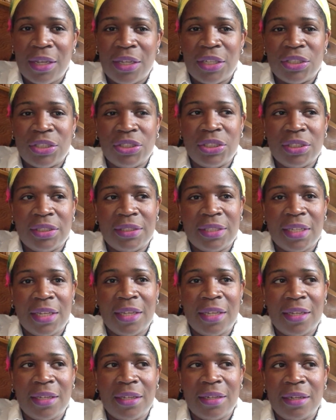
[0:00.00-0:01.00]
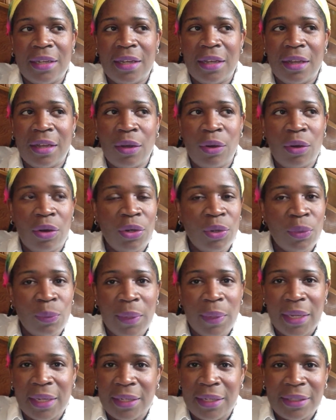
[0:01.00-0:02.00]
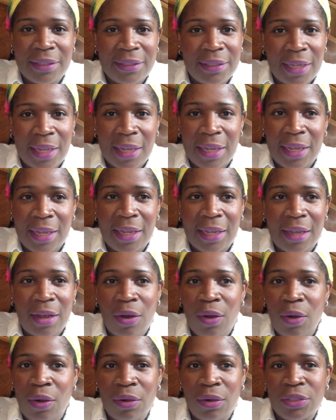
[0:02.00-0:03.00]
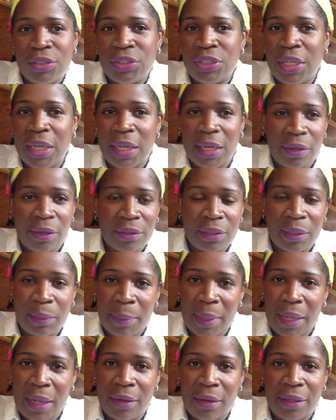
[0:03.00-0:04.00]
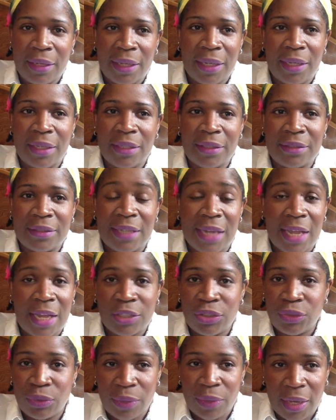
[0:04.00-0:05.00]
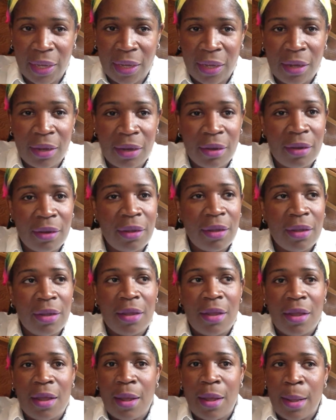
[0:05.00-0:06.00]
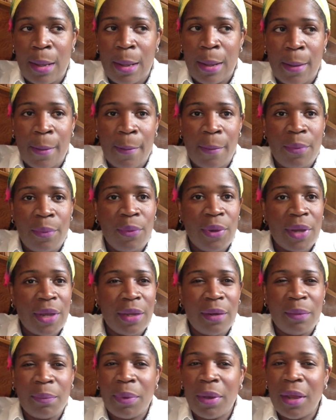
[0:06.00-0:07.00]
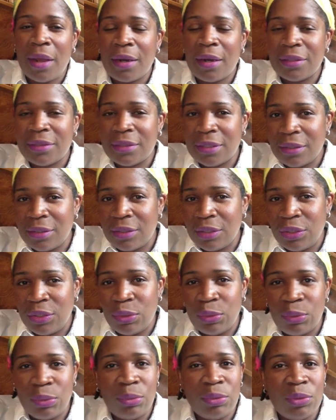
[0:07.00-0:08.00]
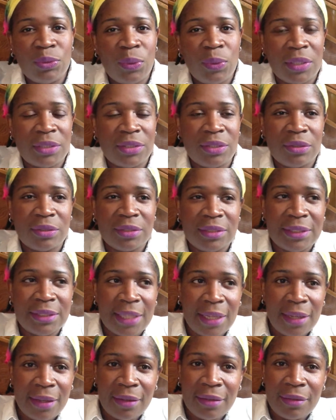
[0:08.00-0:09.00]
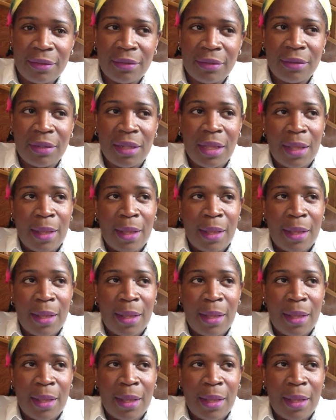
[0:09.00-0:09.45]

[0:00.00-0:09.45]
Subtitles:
She said on a regular day, all she hears about is natural hair, what kind of products they're going to use, what's on sale,